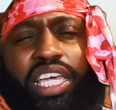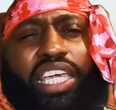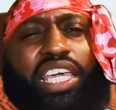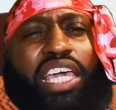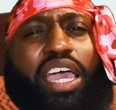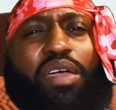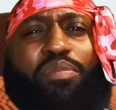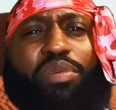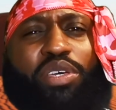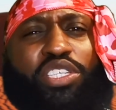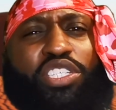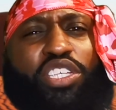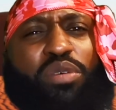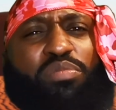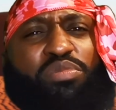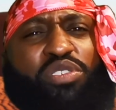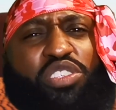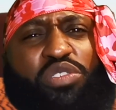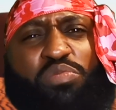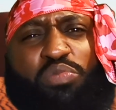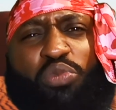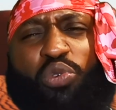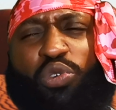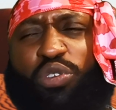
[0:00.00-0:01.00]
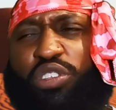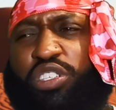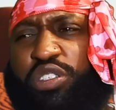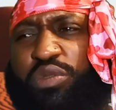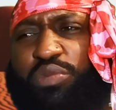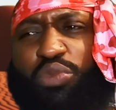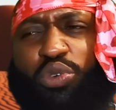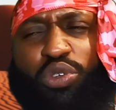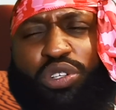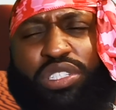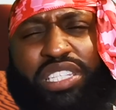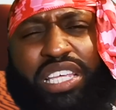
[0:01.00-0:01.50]
It gave me some small
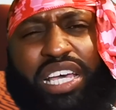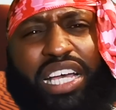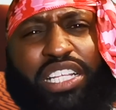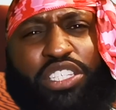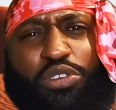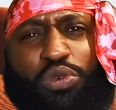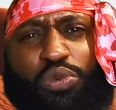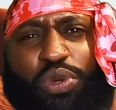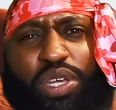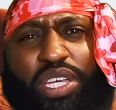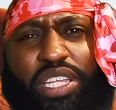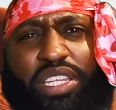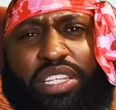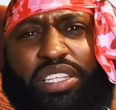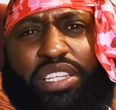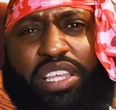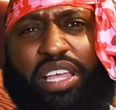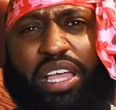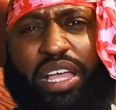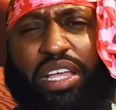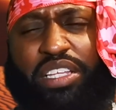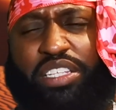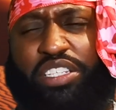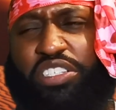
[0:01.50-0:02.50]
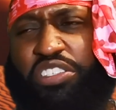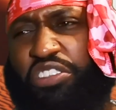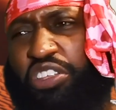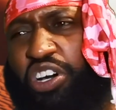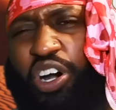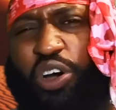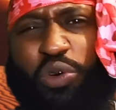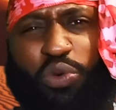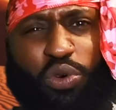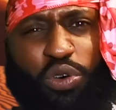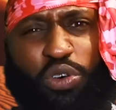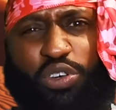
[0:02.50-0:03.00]
small Tatooine,
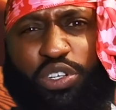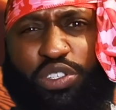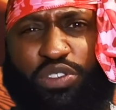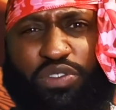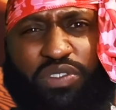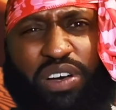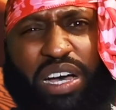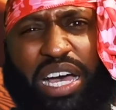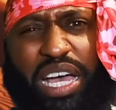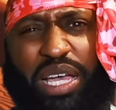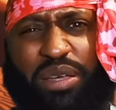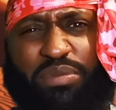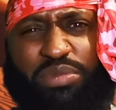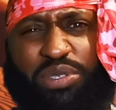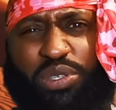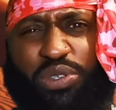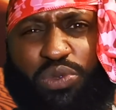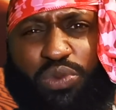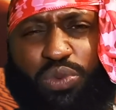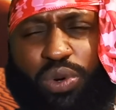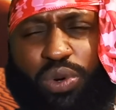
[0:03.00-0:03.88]
Star Wars vibes as